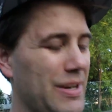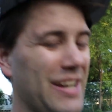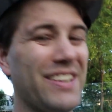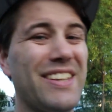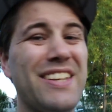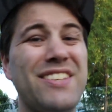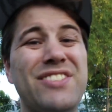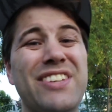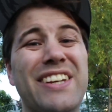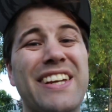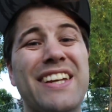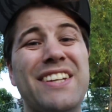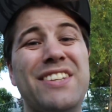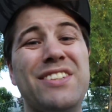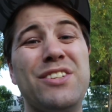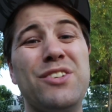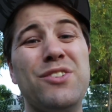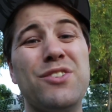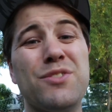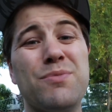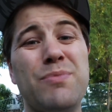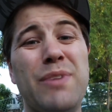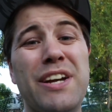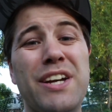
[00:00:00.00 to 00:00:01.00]
at least I get to
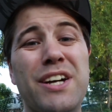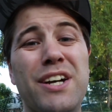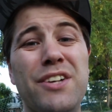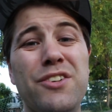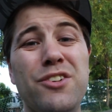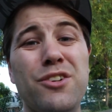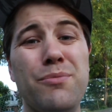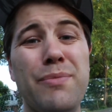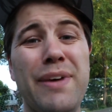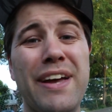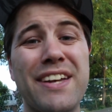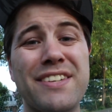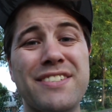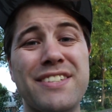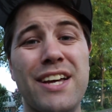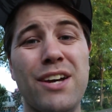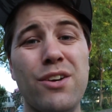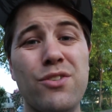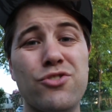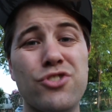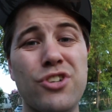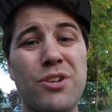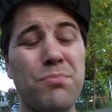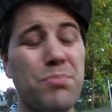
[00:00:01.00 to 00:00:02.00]
use my Hundo maxed
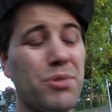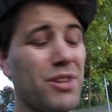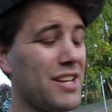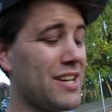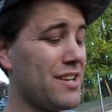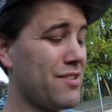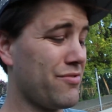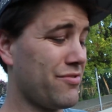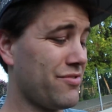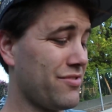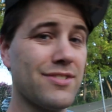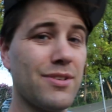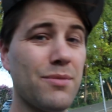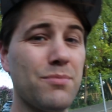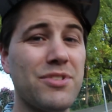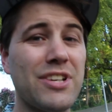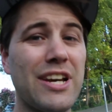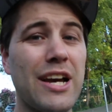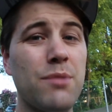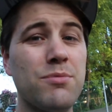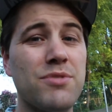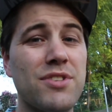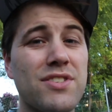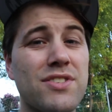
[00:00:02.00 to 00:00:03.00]
out jump left.
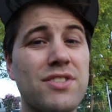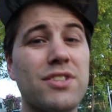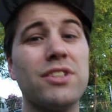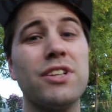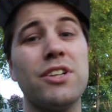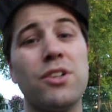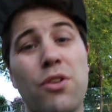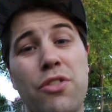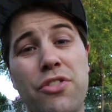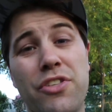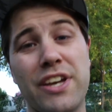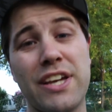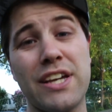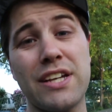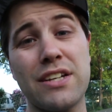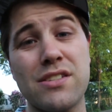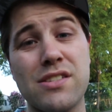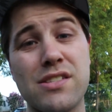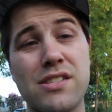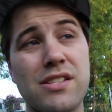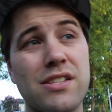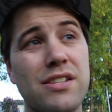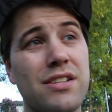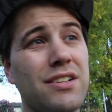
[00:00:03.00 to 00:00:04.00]
Sometimes it's the little
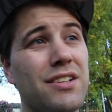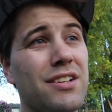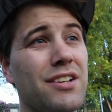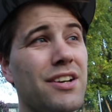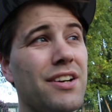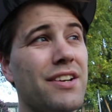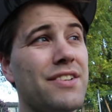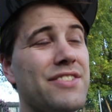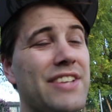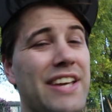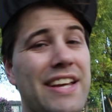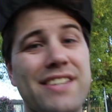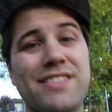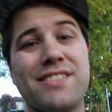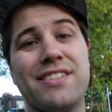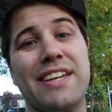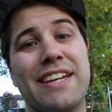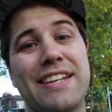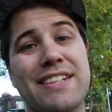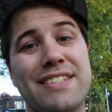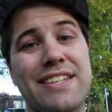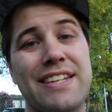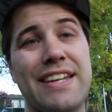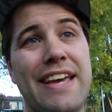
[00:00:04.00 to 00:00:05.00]
things on days
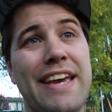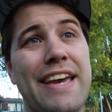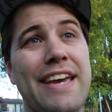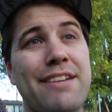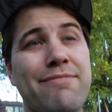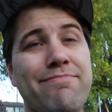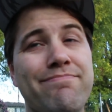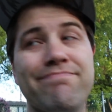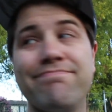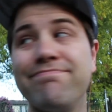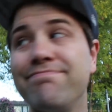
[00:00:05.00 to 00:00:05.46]
like today.